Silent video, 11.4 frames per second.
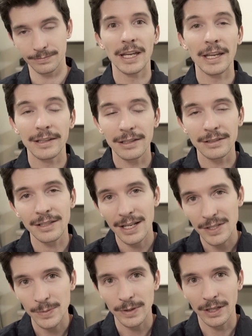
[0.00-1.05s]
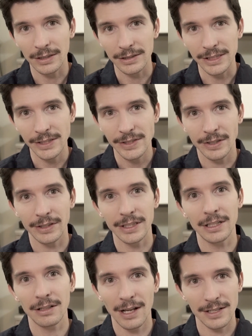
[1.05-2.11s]
And last but not least, the
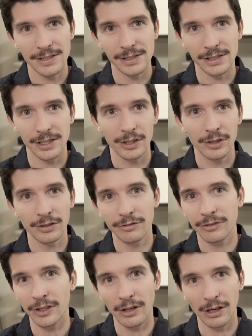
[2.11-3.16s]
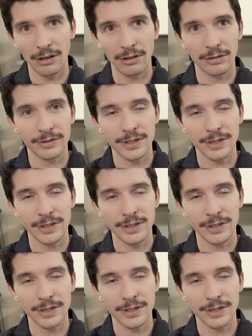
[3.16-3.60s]
classic couldn't figure out